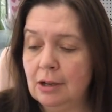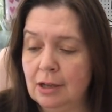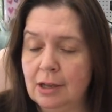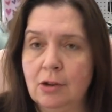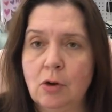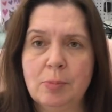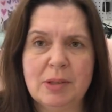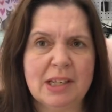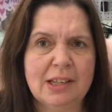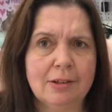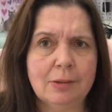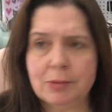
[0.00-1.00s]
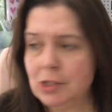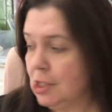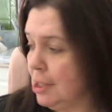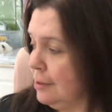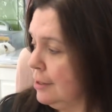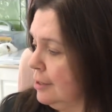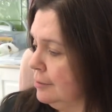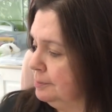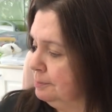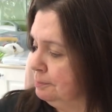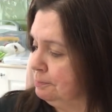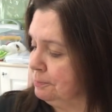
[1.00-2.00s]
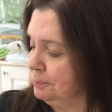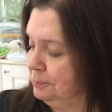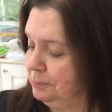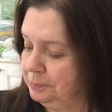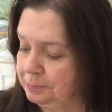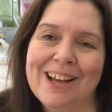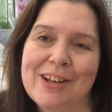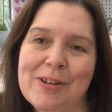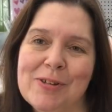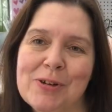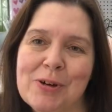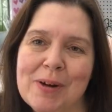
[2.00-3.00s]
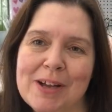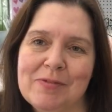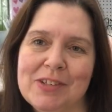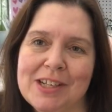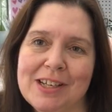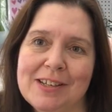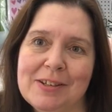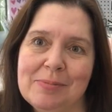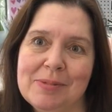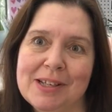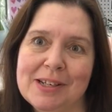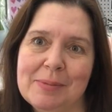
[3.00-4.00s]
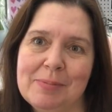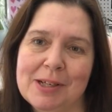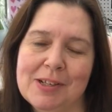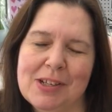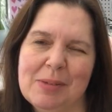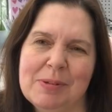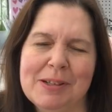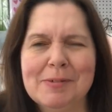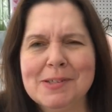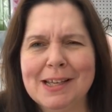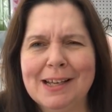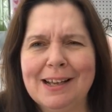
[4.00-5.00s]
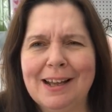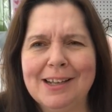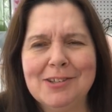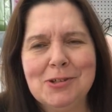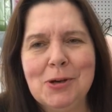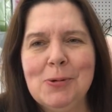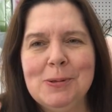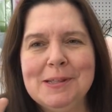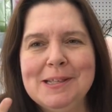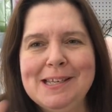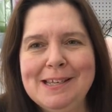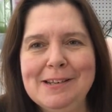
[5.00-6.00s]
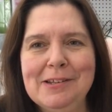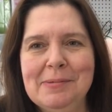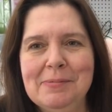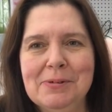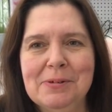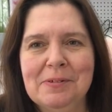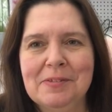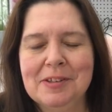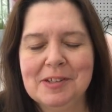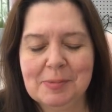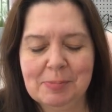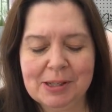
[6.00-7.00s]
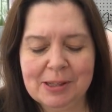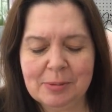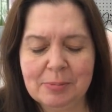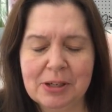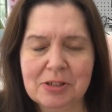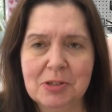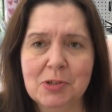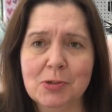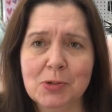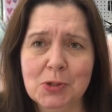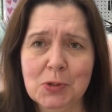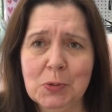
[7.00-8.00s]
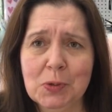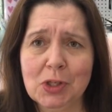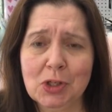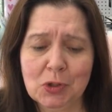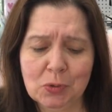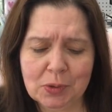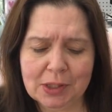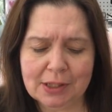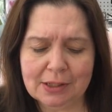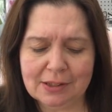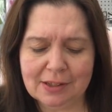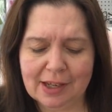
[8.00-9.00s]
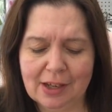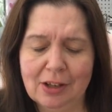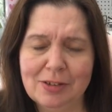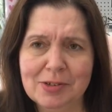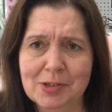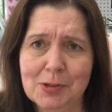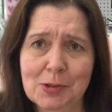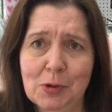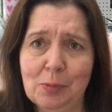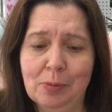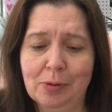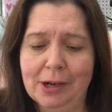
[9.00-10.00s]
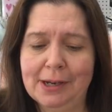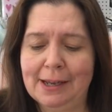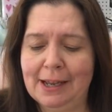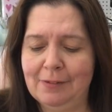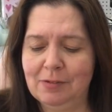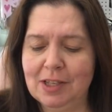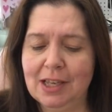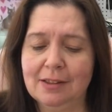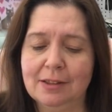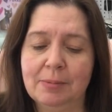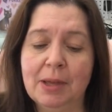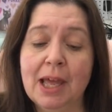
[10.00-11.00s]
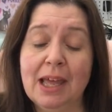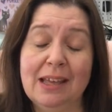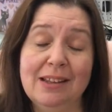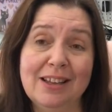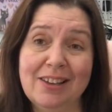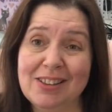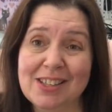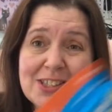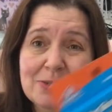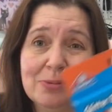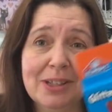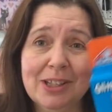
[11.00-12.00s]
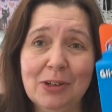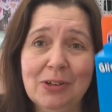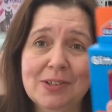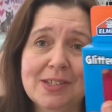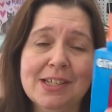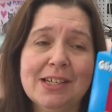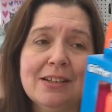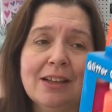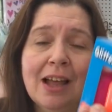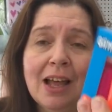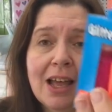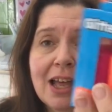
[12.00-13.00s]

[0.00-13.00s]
I hope that he'll appreciate that. Another crafting item that I picked up, and I was like, I don't need any more of this, but the bottles are so cute and the colors are so bright, I have to get them. And it's a really good deal.